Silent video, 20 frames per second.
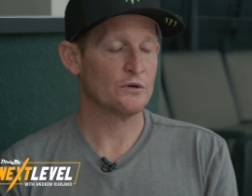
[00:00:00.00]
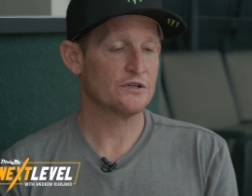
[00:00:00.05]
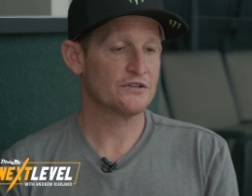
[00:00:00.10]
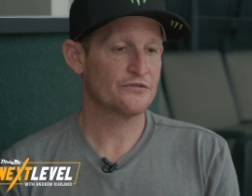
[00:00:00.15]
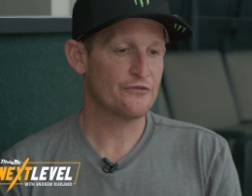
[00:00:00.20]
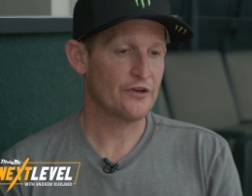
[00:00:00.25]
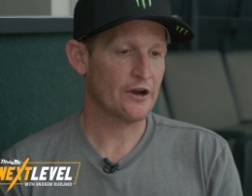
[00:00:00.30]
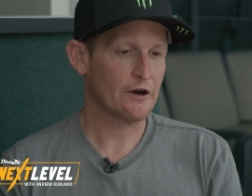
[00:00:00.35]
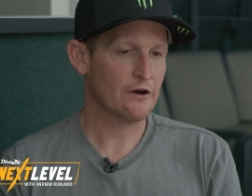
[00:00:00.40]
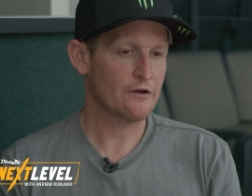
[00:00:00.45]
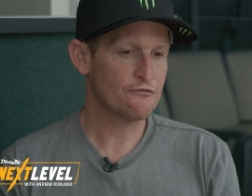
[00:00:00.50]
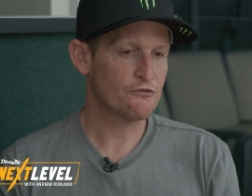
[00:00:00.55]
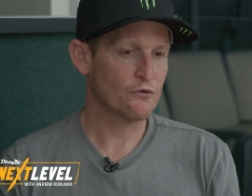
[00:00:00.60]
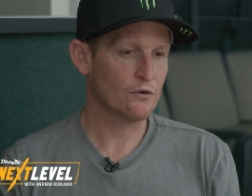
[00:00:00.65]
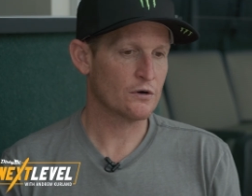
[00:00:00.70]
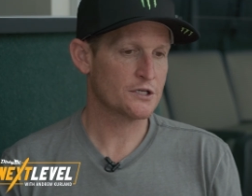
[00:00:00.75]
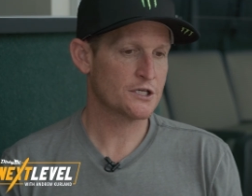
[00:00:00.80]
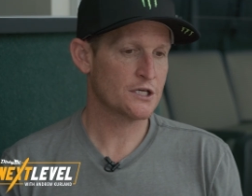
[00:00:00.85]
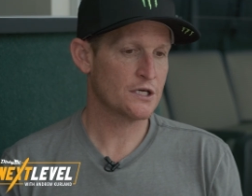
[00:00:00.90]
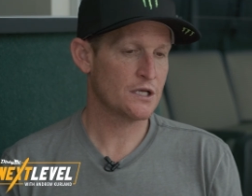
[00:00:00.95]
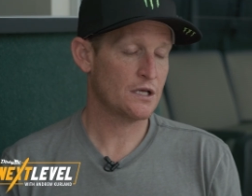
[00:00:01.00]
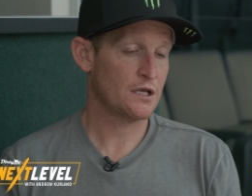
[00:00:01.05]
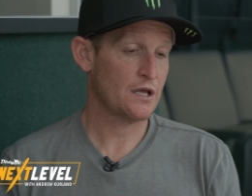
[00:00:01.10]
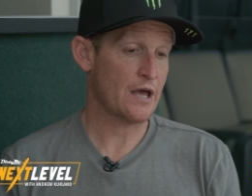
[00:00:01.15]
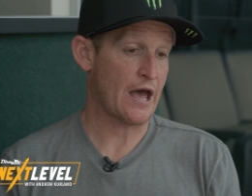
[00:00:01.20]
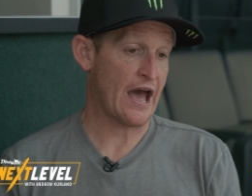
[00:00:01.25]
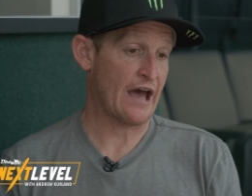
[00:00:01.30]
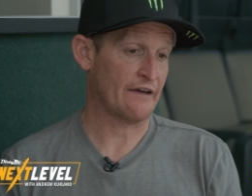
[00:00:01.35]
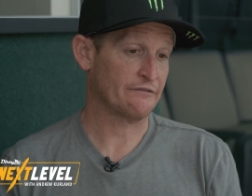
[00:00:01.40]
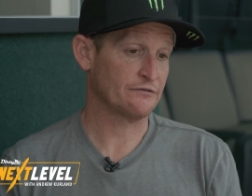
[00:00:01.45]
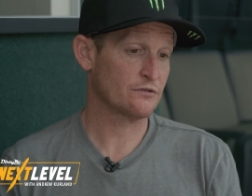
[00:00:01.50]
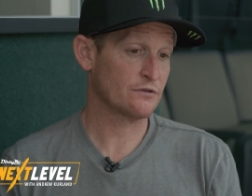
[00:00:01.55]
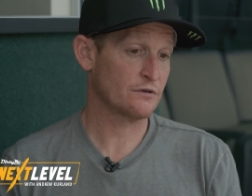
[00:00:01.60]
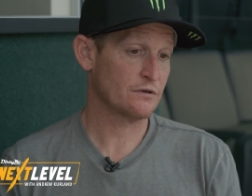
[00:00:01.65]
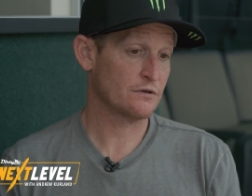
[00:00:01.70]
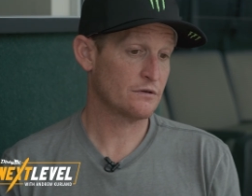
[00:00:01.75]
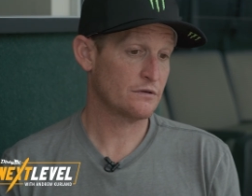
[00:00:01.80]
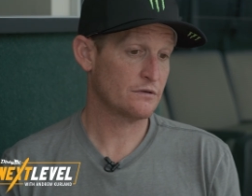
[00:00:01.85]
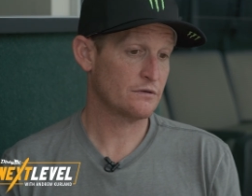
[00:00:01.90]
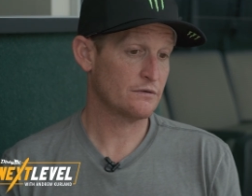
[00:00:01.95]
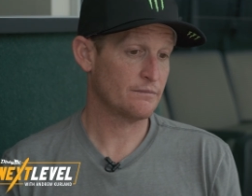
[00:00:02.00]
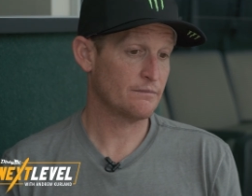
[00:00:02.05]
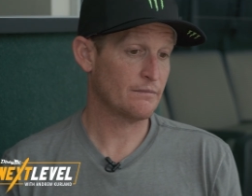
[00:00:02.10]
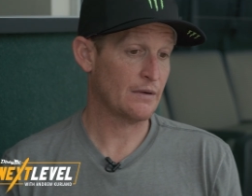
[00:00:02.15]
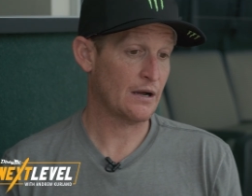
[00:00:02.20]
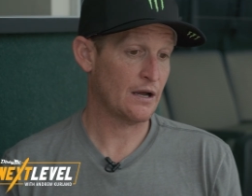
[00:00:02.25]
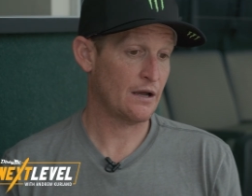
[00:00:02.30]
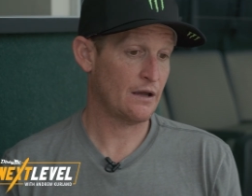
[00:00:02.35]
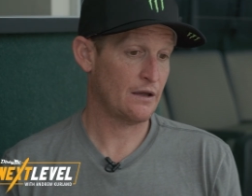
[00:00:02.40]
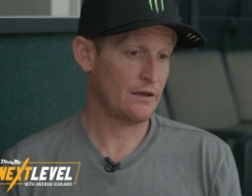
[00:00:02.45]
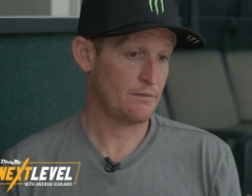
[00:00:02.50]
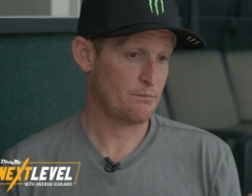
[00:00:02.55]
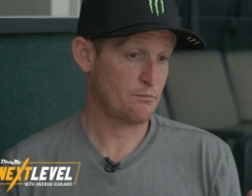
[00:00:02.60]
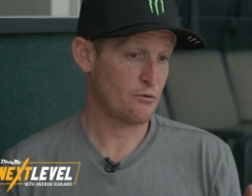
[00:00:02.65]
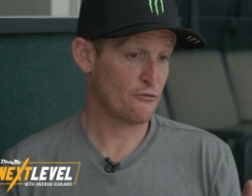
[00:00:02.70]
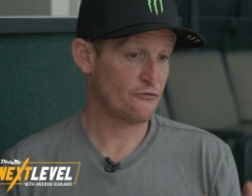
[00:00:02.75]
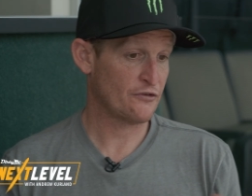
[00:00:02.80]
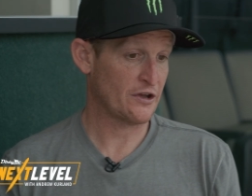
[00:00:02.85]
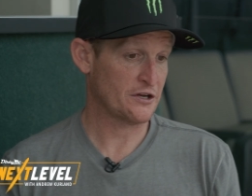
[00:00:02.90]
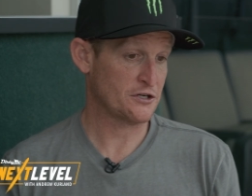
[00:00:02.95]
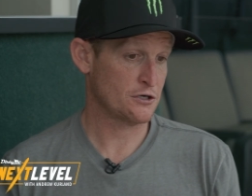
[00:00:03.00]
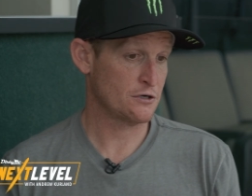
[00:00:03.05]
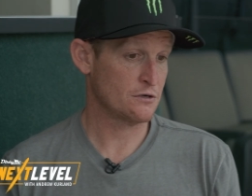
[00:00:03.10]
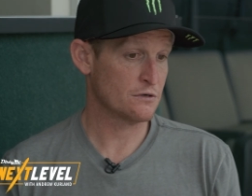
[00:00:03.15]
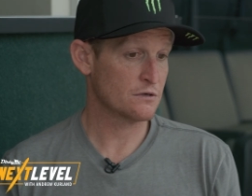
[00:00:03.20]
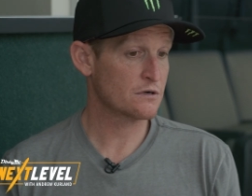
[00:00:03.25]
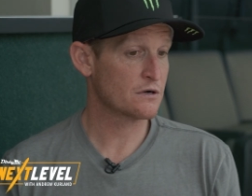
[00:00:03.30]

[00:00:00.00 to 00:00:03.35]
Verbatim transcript: was very fortunate after my professional